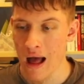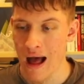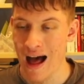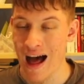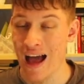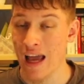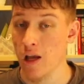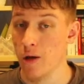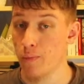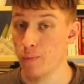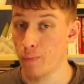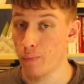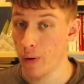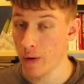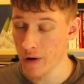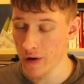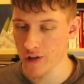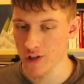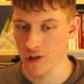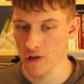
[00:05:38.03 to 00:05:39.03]
I
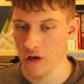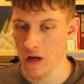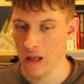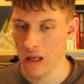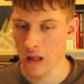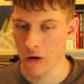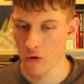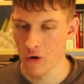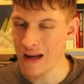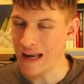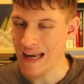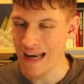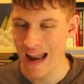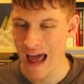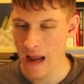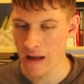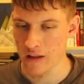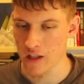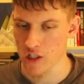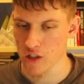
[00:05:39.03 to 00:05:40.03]
personally really
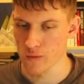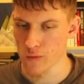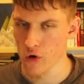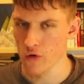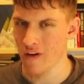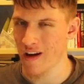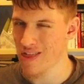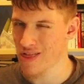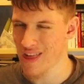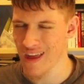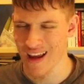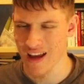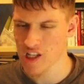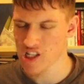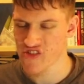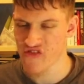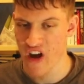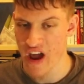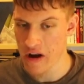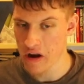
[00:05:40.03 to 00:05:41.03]
like this move. I think it's
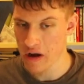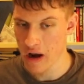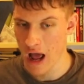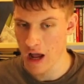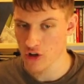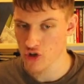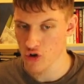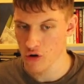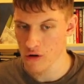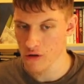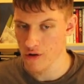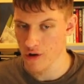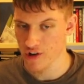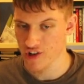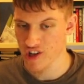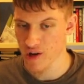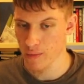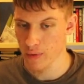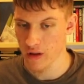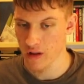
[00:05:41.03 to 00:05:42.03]
very natural. You're
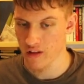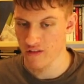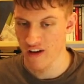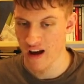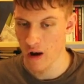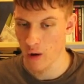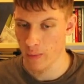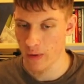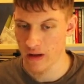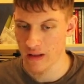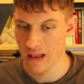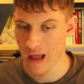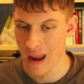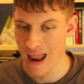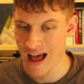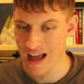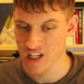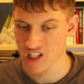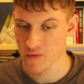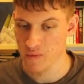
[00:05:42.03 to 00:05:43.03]
simply developing the
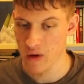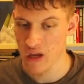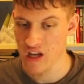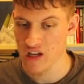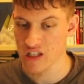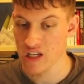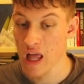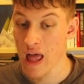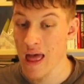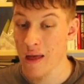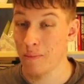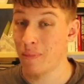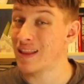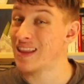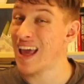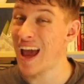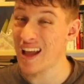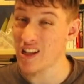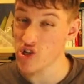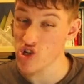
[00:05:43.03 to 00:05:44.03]
last piece, but
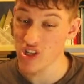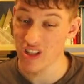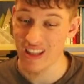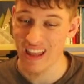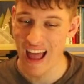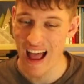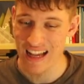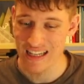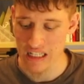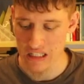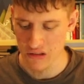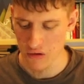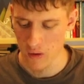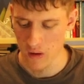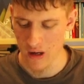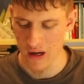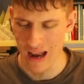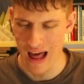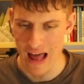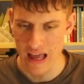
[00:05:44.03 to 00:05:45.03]
the engine doesn't
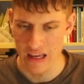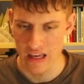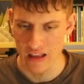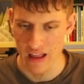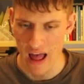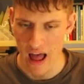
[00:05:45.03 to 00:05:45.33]
really like it.